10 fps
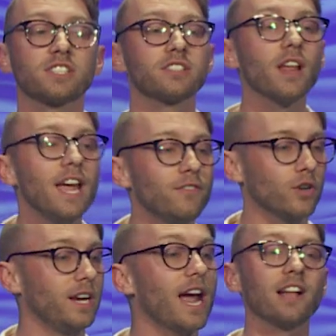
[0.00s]

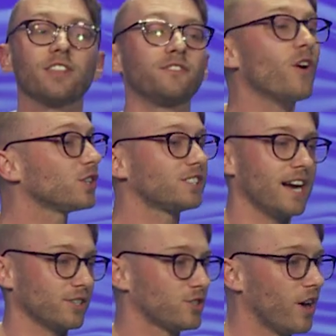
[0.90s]
slavery at the first
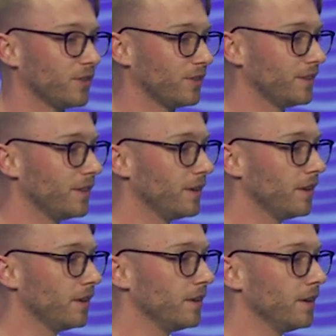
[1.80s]
sign of struggle.
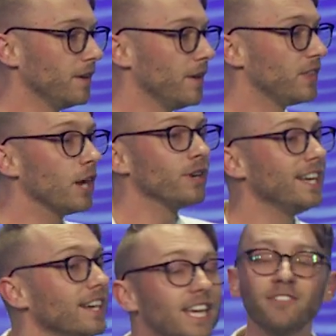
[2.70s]
They're
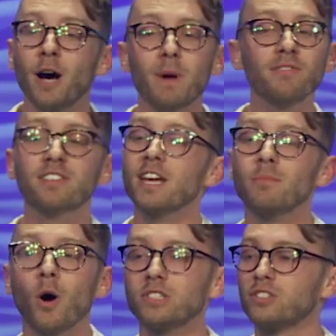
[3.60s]
ready to give up everything
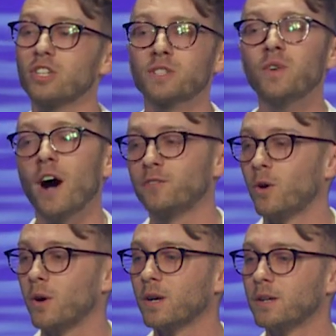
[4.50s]
Moses just fought
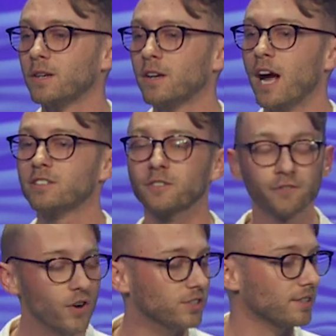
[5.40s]
for at the
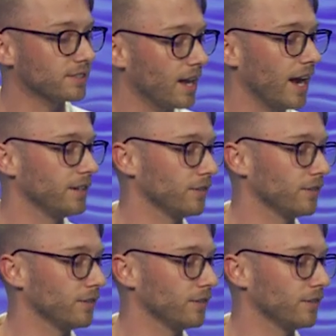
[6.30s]
first sign